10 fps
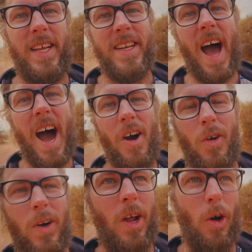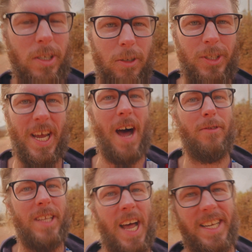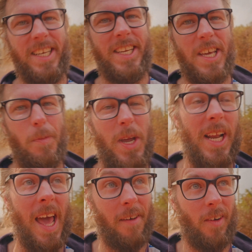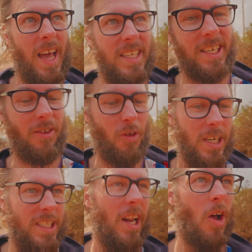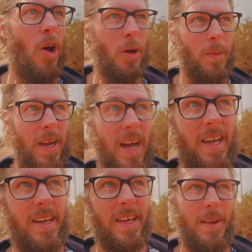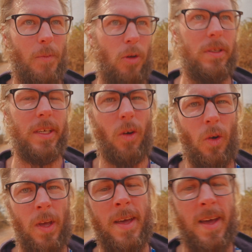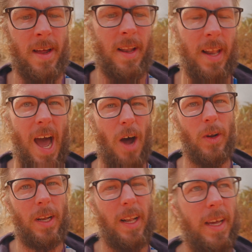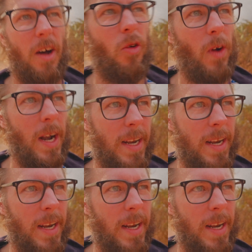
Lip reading: now it also sounds like the dB level has increased a lot up there. I can hear the music loud and clear already